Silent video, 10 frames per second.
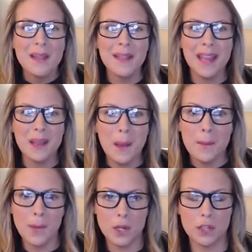Like
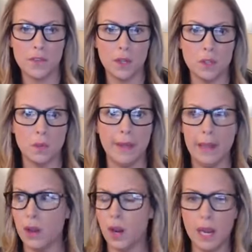March 1st, we're
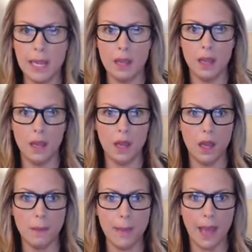like, all right,
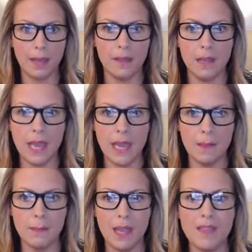I'm back in the
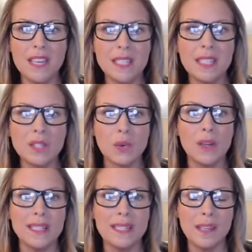game. And this is
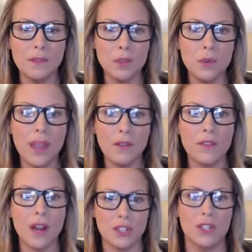going to give you a
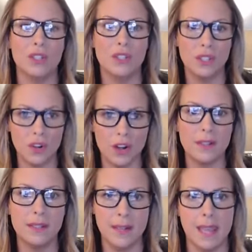fresh start
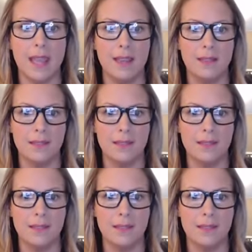today.